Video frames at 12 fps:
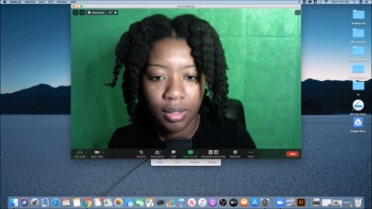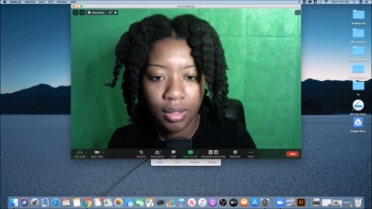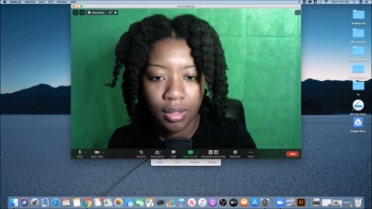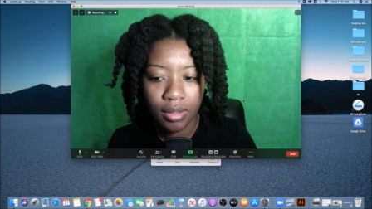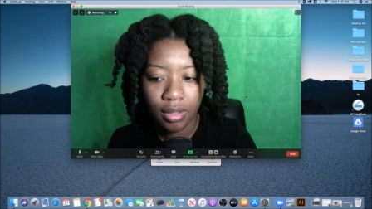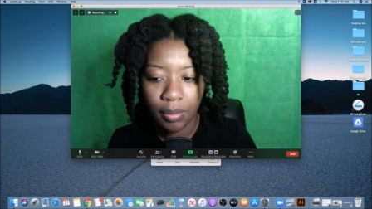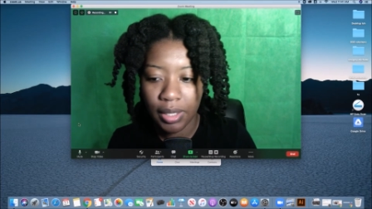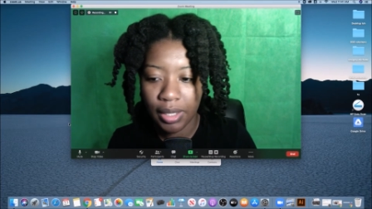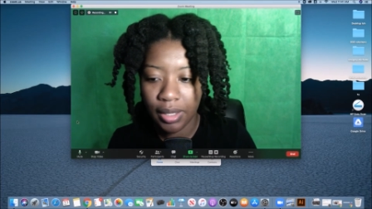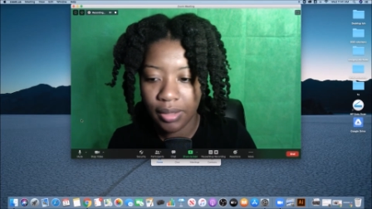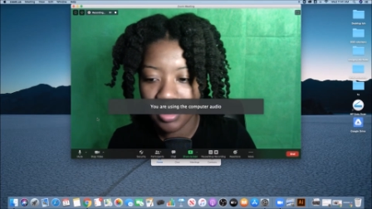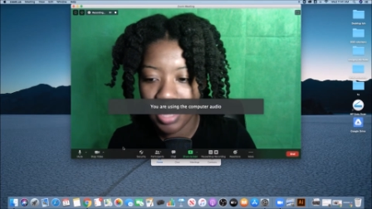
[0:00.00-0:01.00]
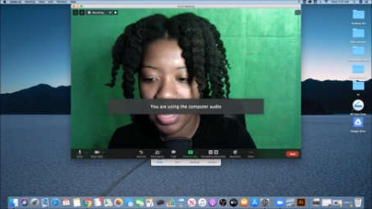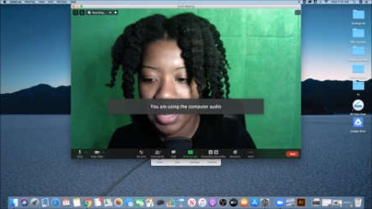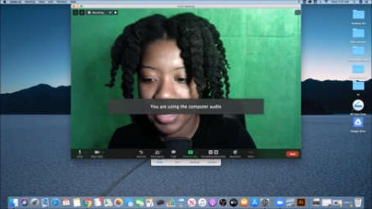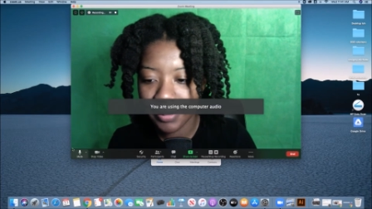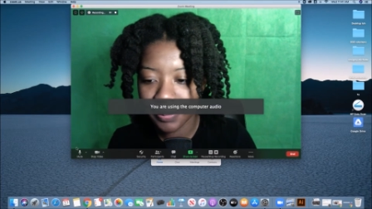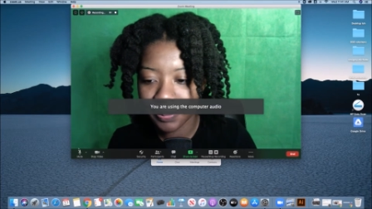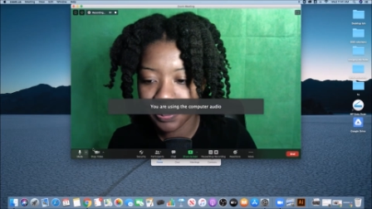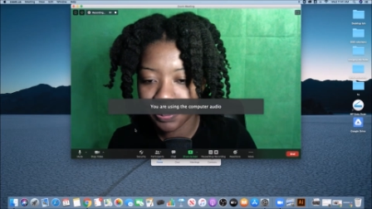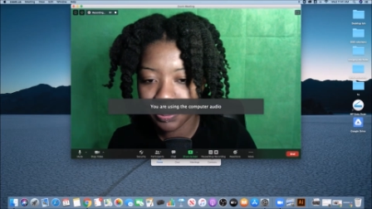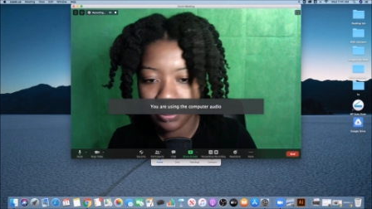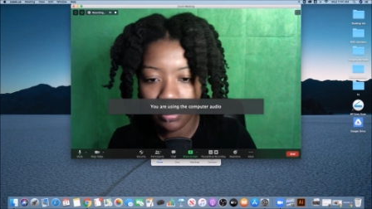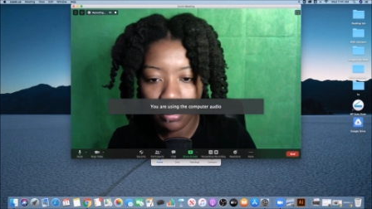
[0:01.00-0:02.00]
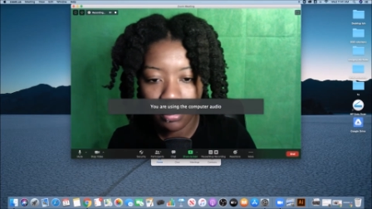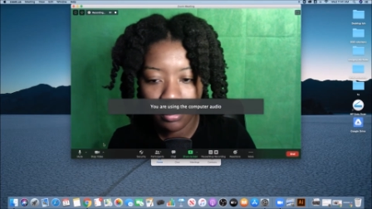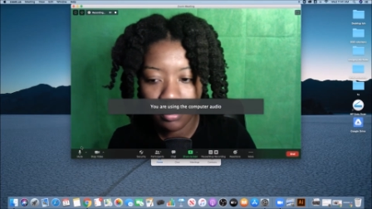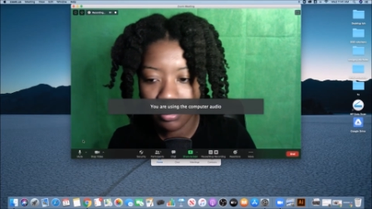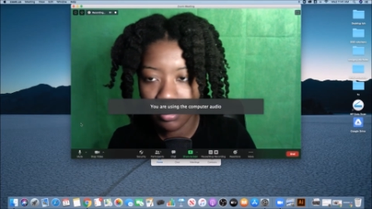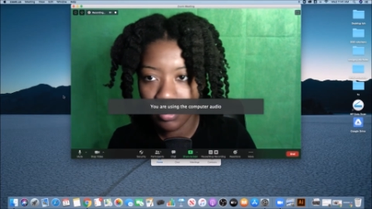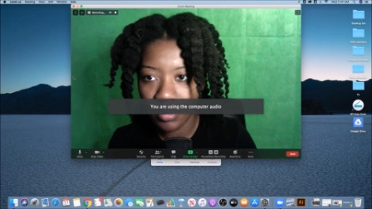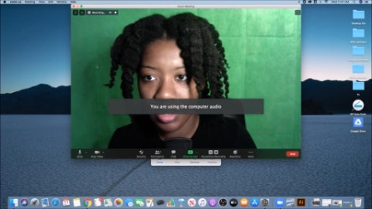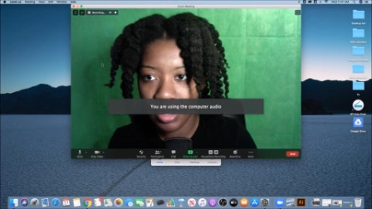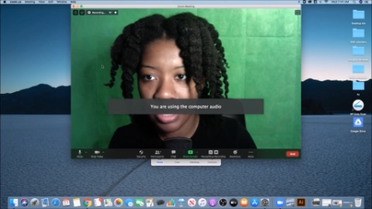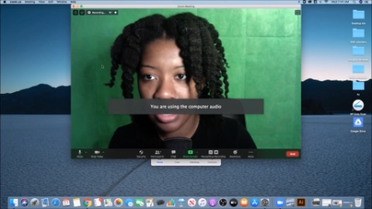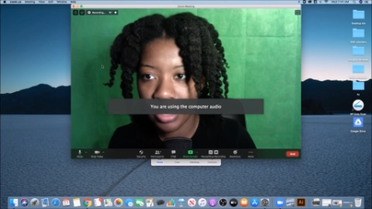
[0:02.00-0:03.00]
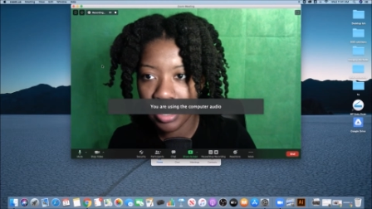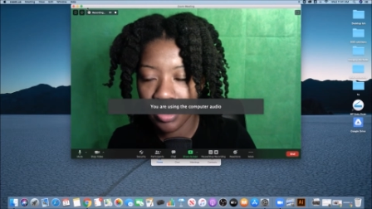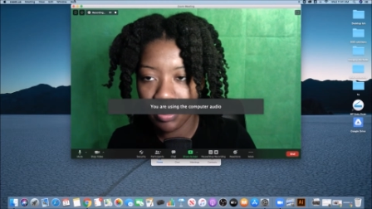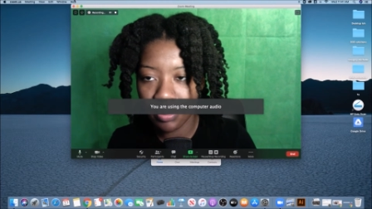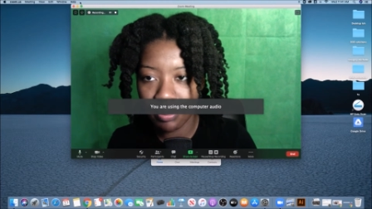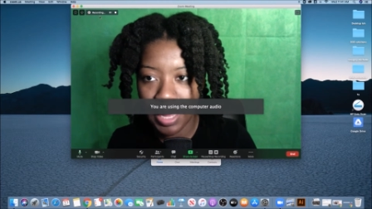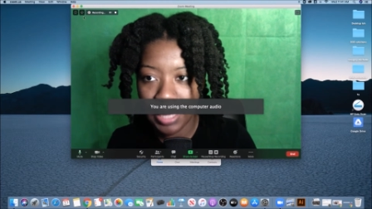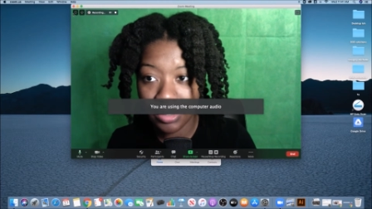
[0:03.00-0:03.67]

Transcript: so I'm going to hit that. And mine is